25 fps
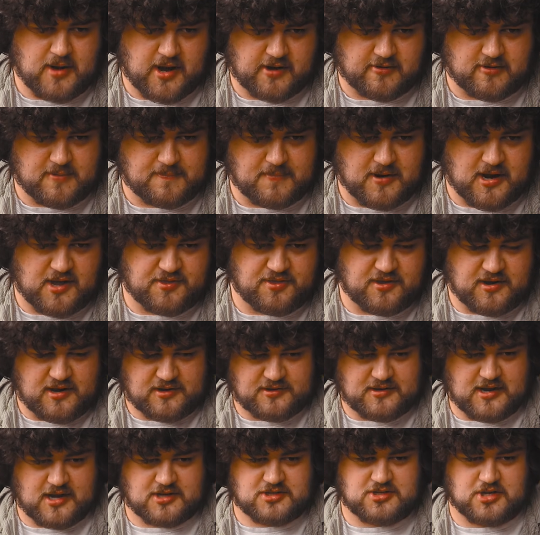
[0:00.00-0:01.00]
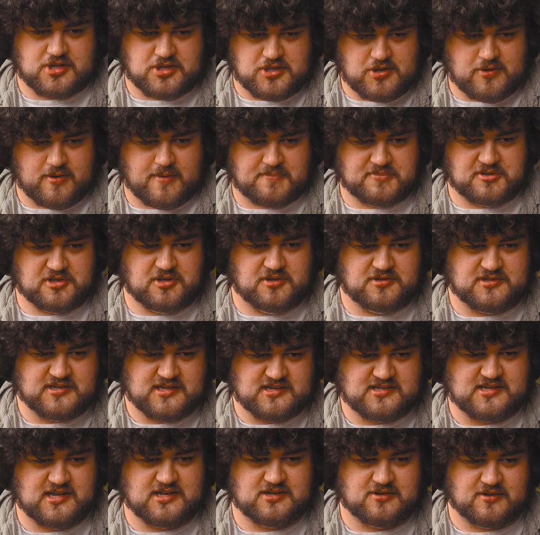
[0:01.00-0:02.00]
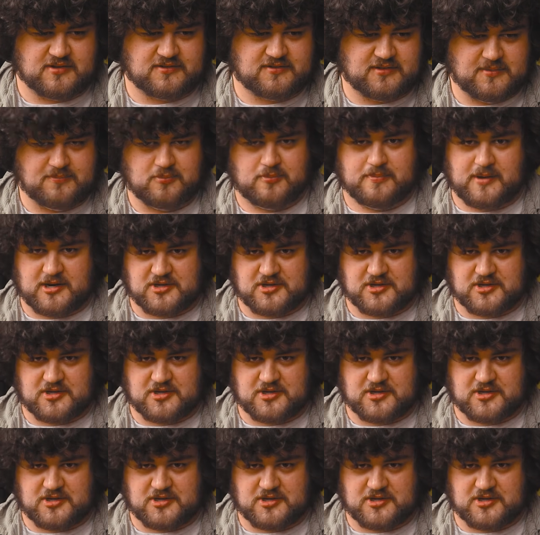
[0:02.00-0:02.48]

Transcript: micropython-umqtt.simple.